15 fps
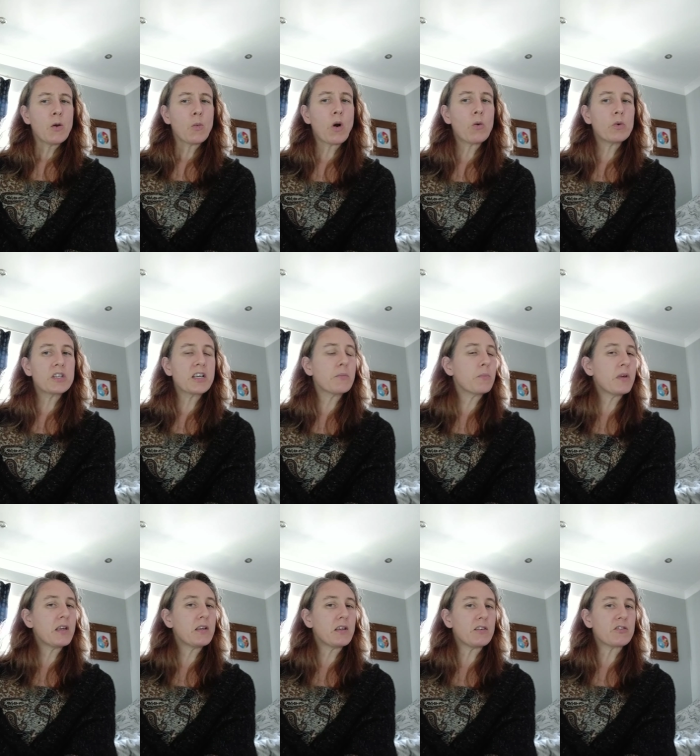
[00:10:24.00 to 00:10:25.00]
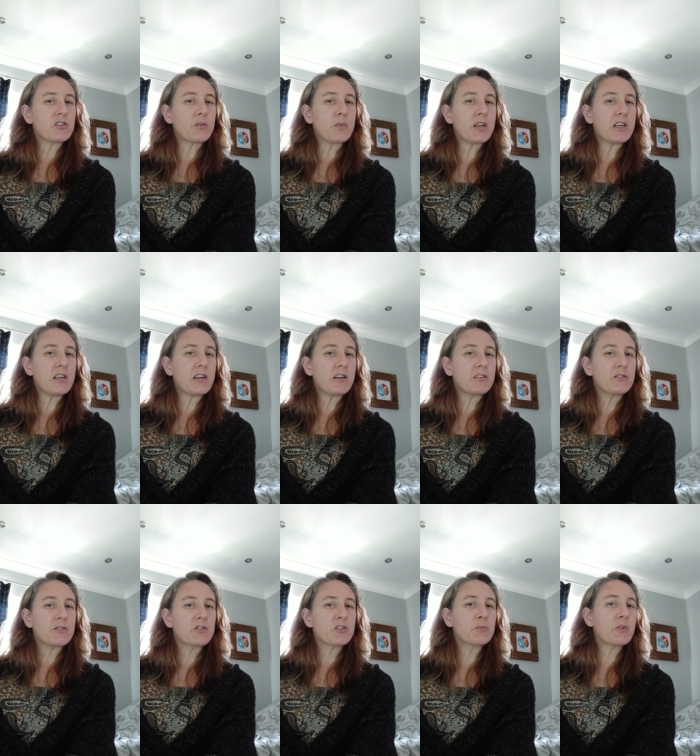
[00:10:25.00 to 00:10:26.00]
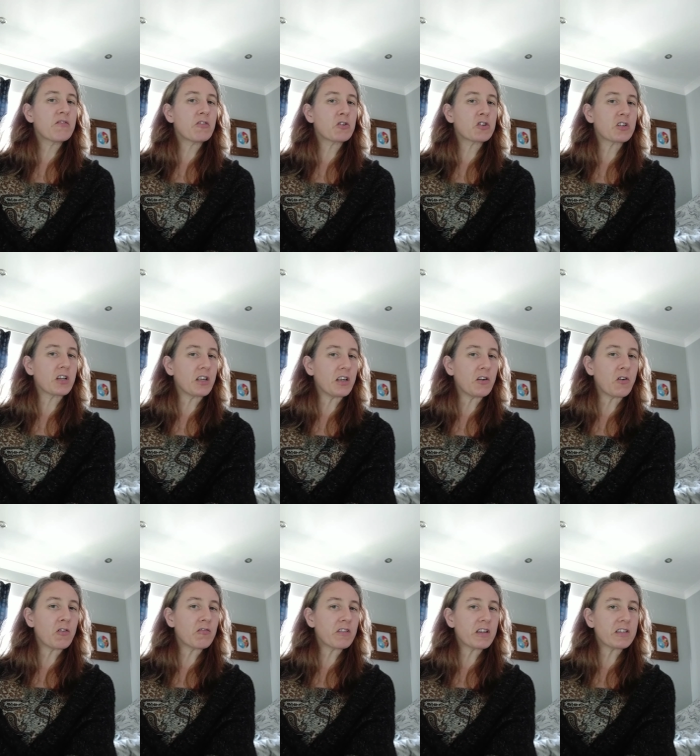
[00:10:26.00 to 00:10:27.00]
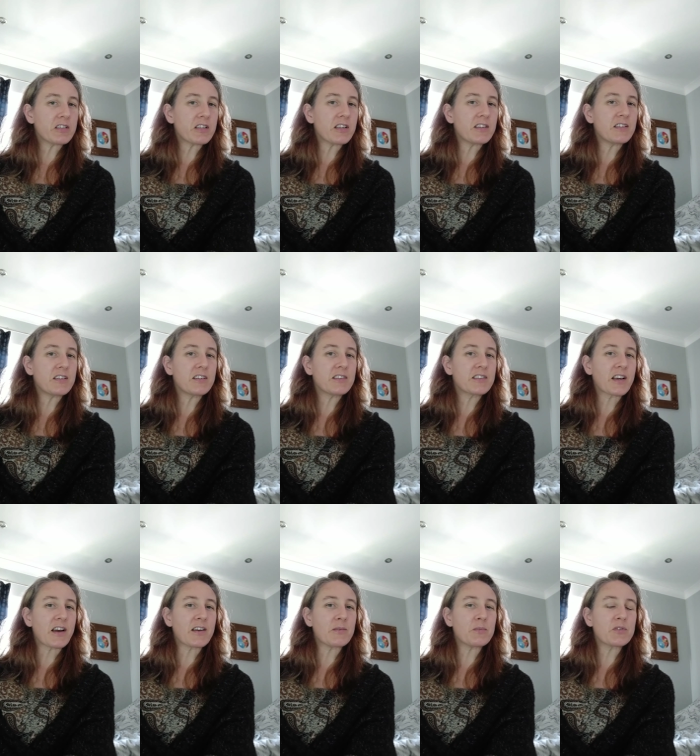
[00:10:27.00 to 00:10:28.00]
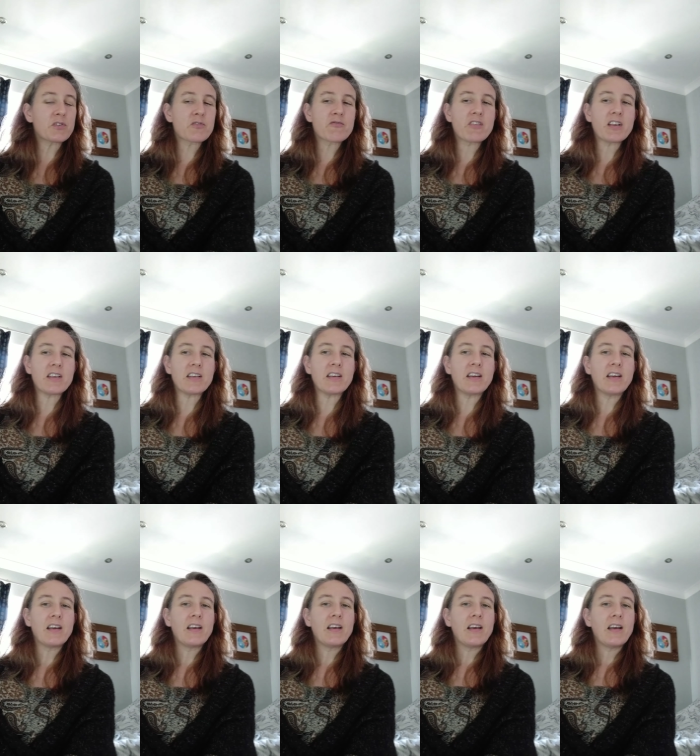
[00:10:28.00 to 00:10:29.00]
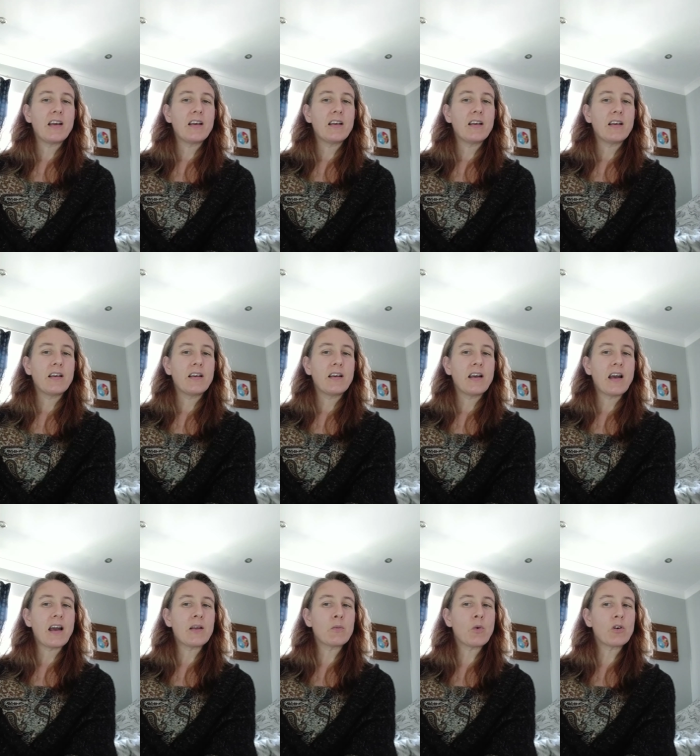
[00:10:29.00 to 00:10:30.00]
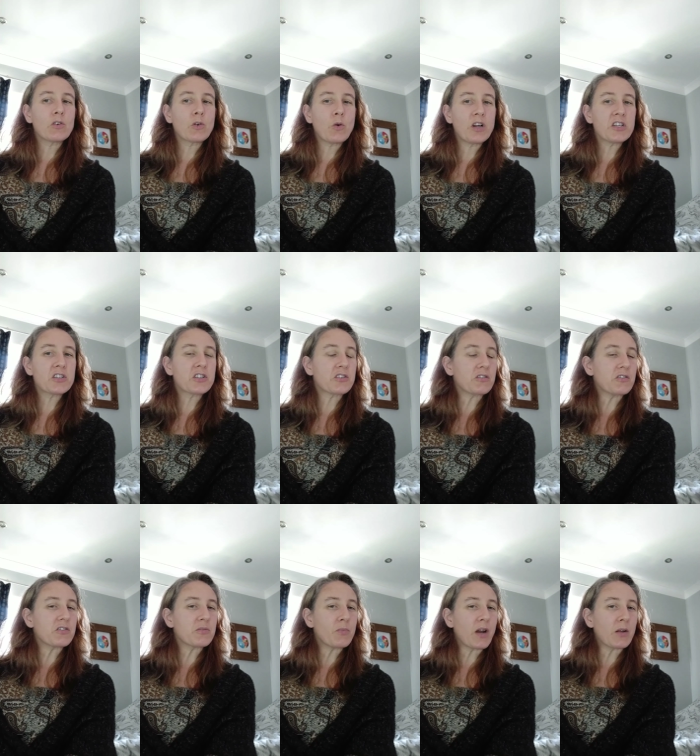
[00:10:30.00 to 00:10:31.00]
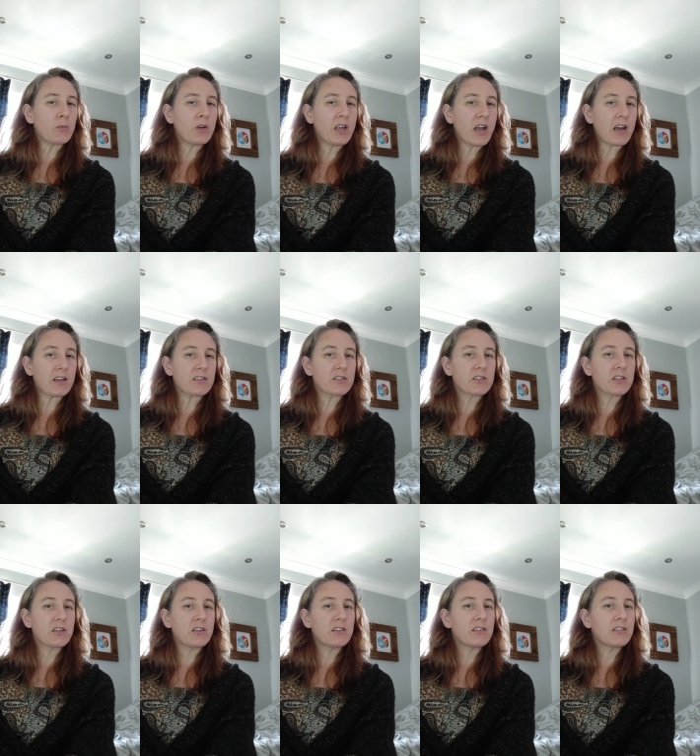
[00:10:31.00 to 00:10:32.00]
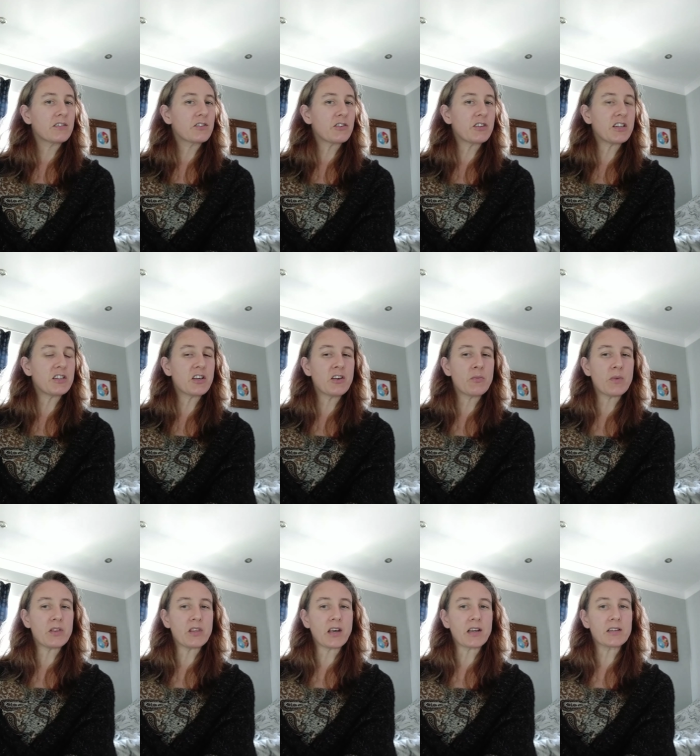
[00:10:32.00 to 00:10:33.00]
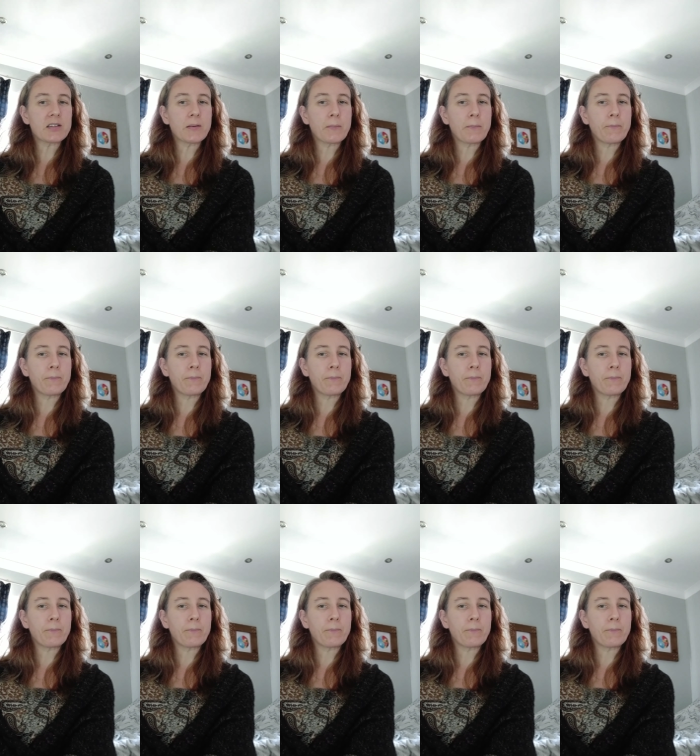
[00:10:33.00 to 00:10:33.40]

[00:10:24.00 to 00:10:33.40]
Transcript: What would it mean to be spiritually oriented times three? And what questions might we ask to determine that.